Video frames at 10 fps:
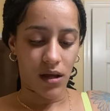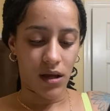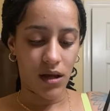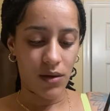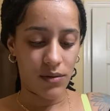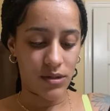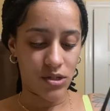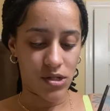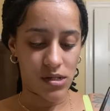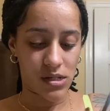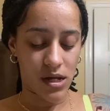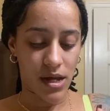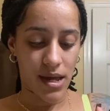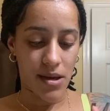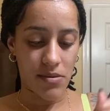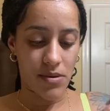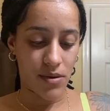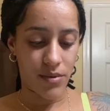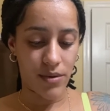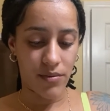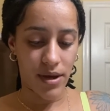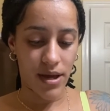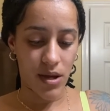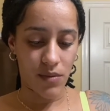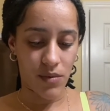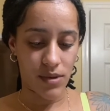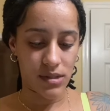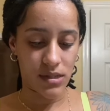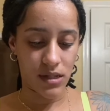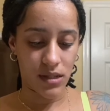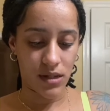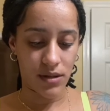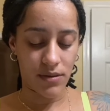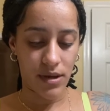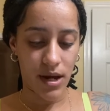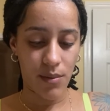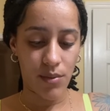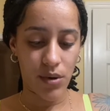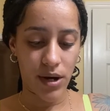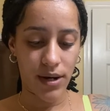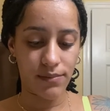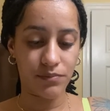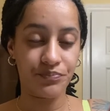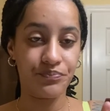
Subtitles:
it was just okay. We went to the airport,